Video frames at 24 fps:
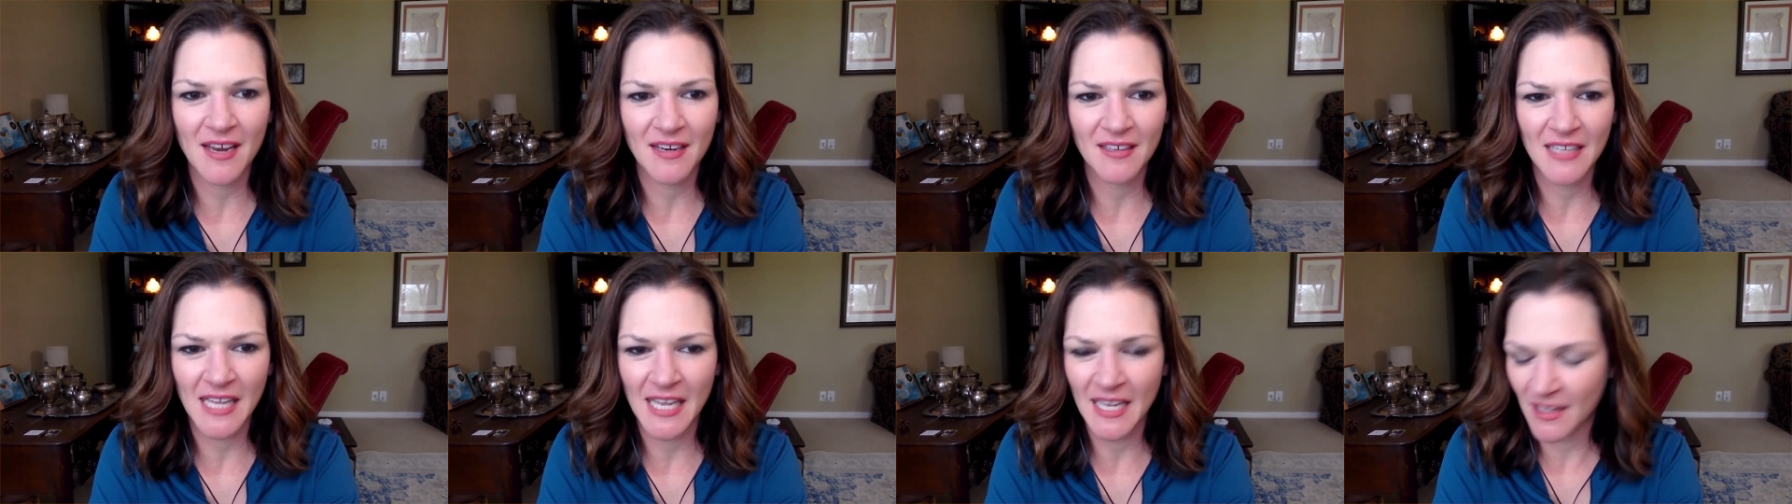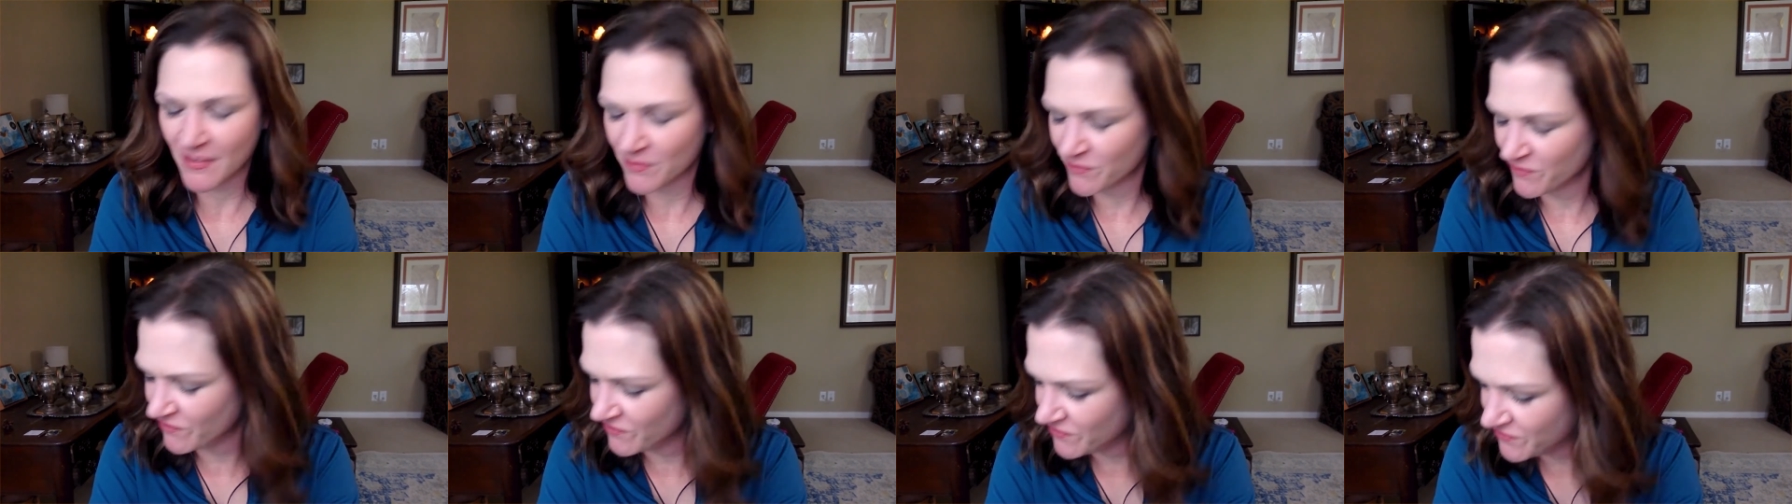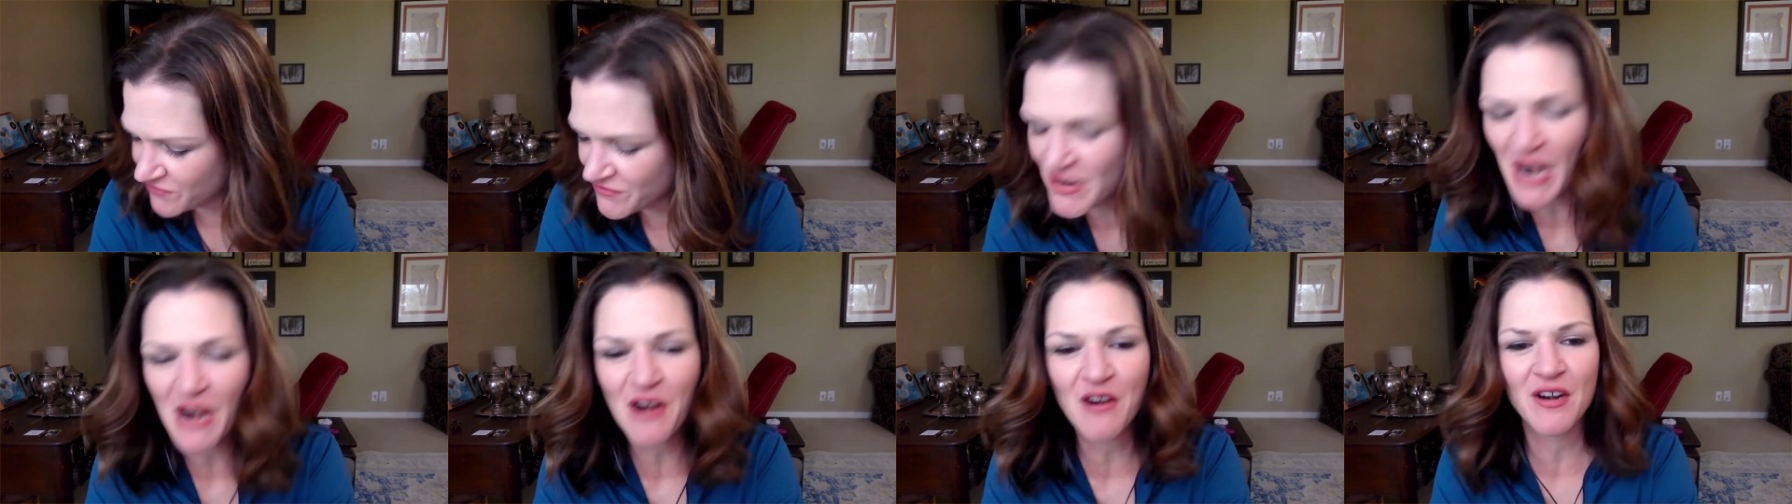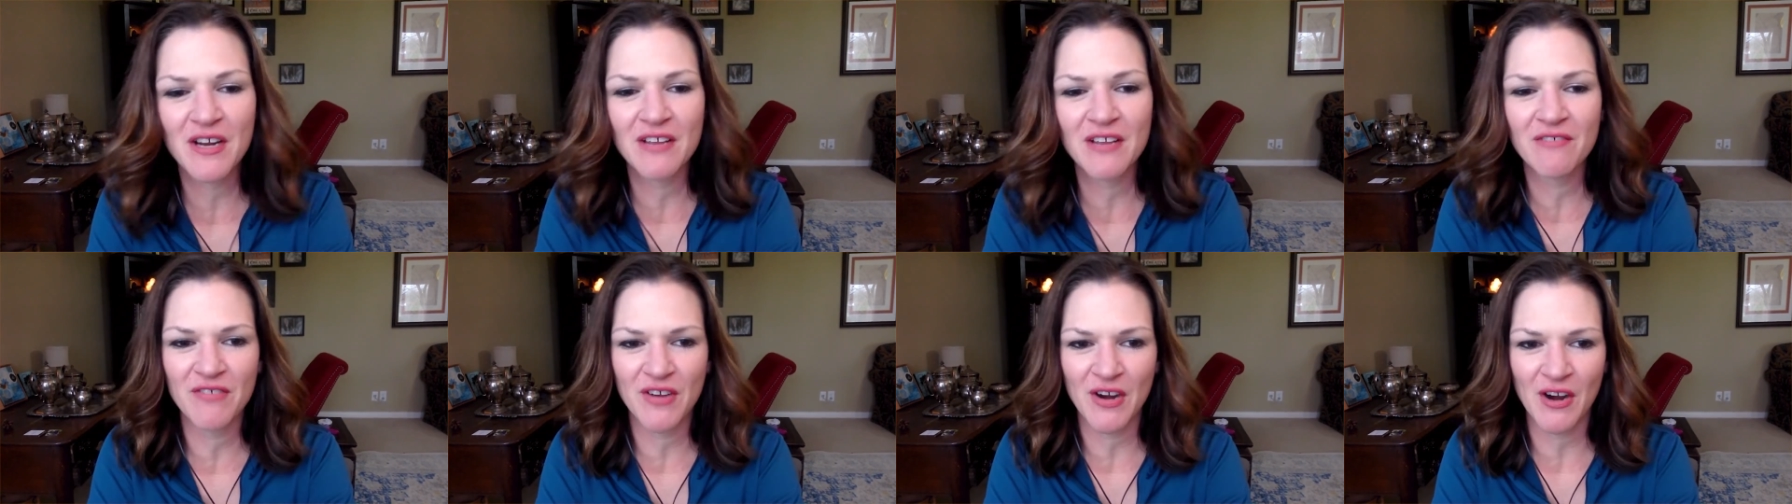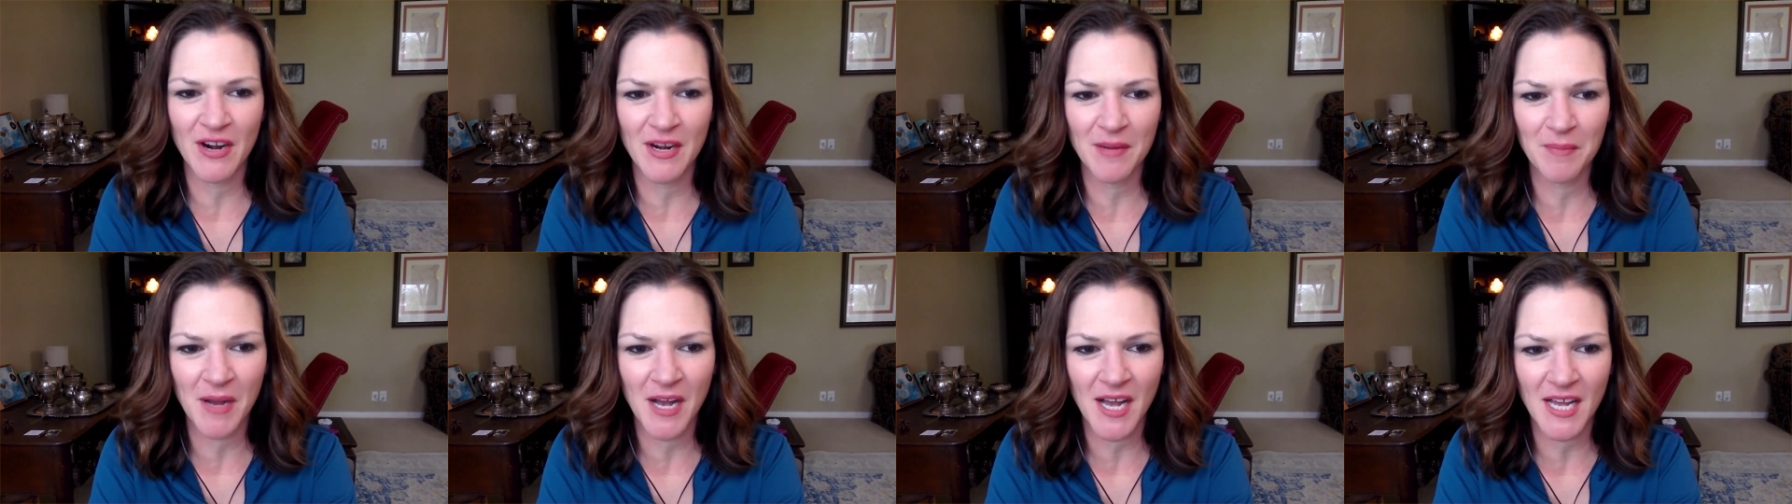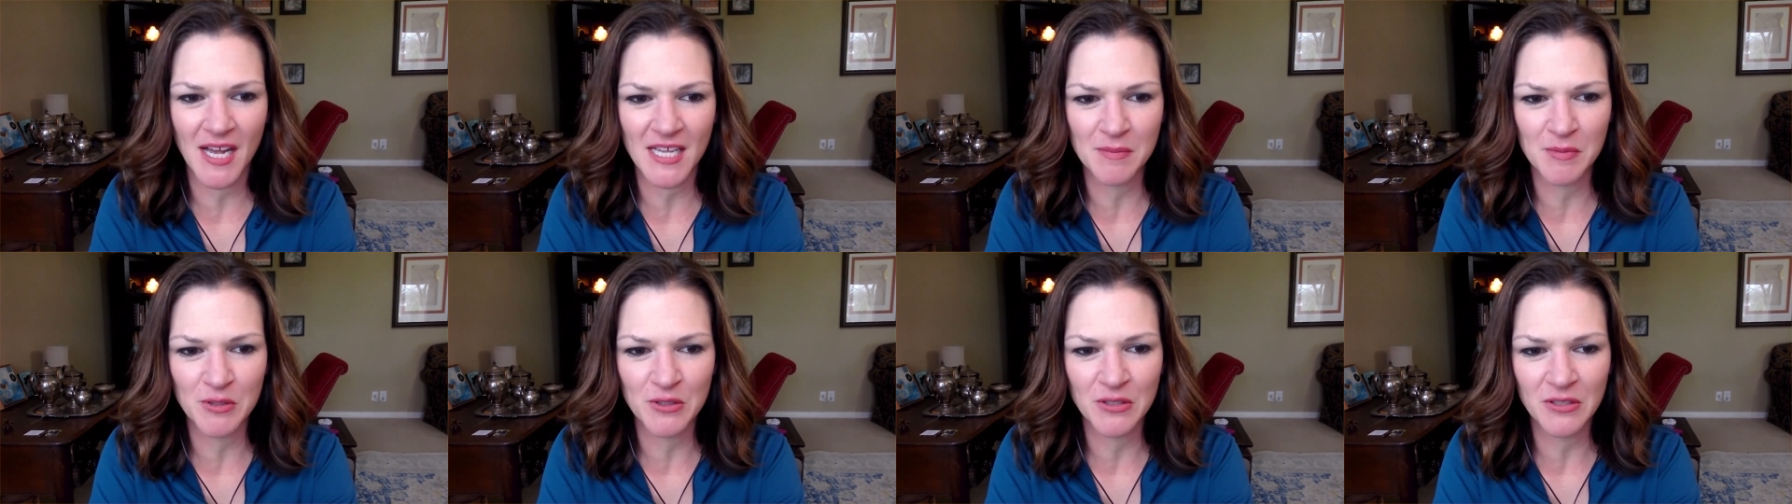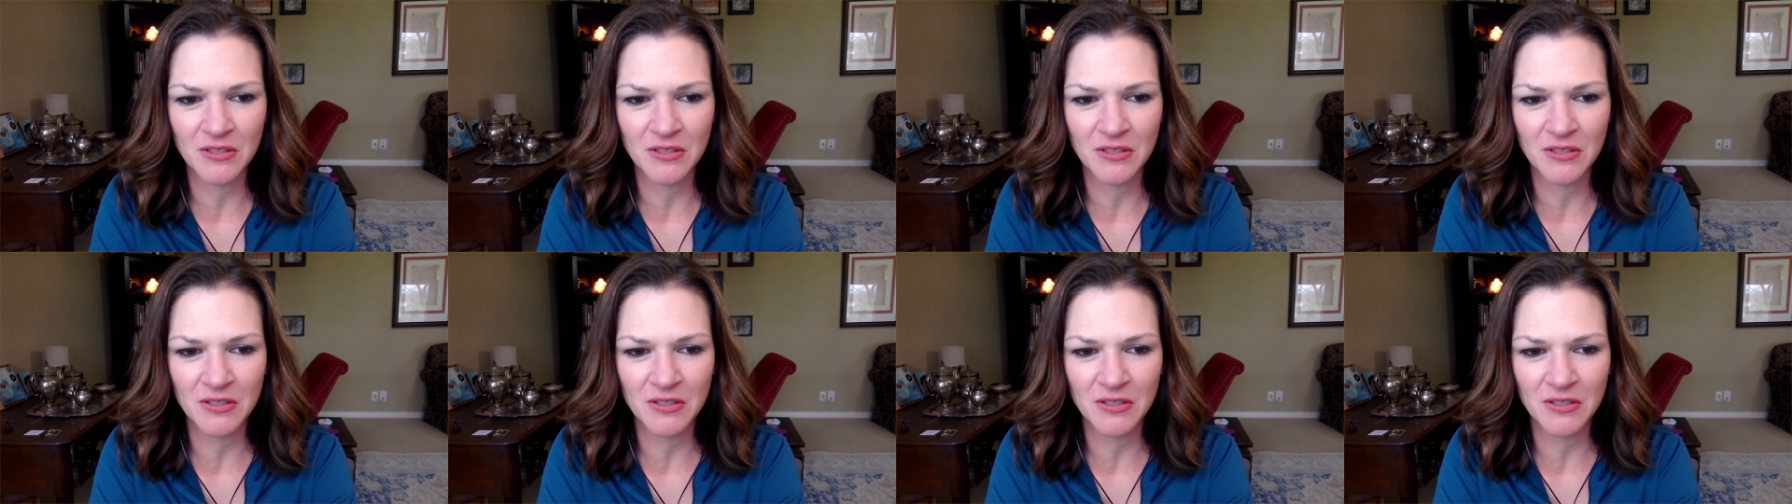Like very, very possible,